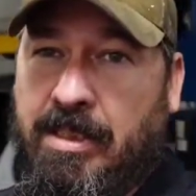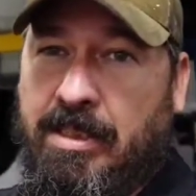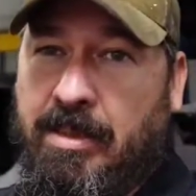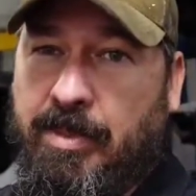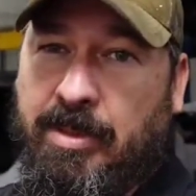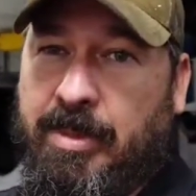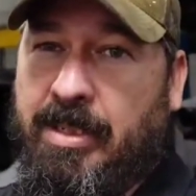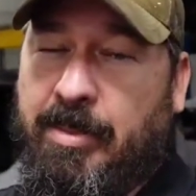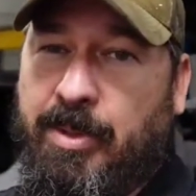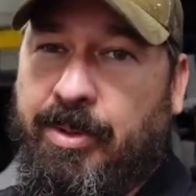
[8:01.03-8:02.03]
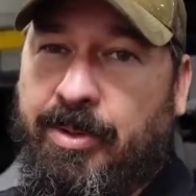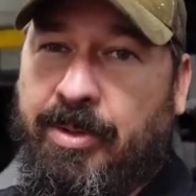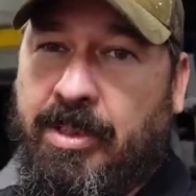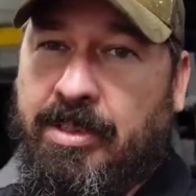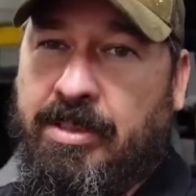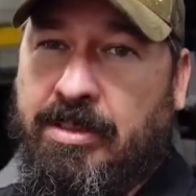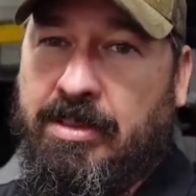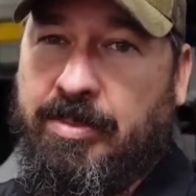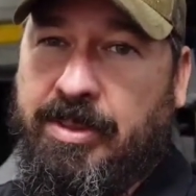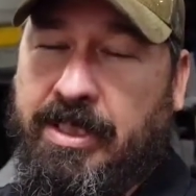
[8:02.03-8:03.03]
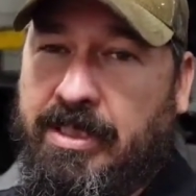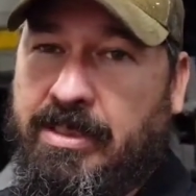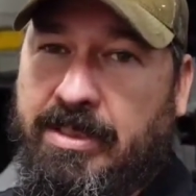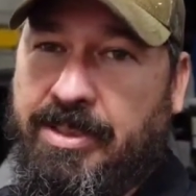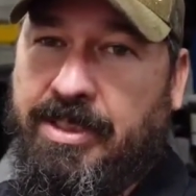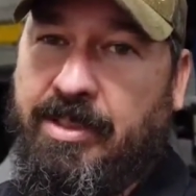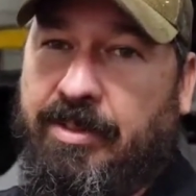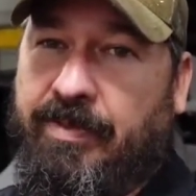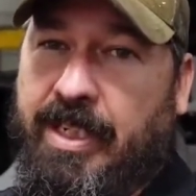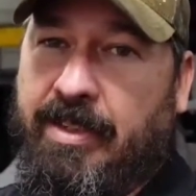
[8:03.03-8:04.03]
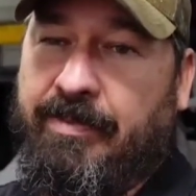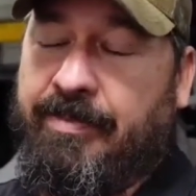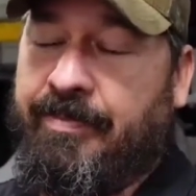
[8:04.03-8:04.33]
I'm gonna buy a motor to put in the G35.